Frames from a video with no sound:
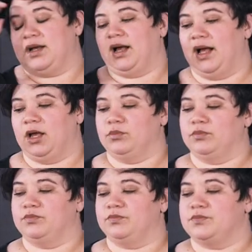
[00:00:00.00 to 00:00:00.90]

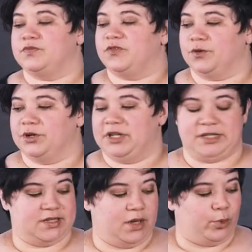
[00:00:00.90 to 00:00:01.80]
Um, for
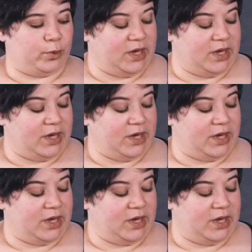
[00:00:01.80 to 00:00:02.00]
example,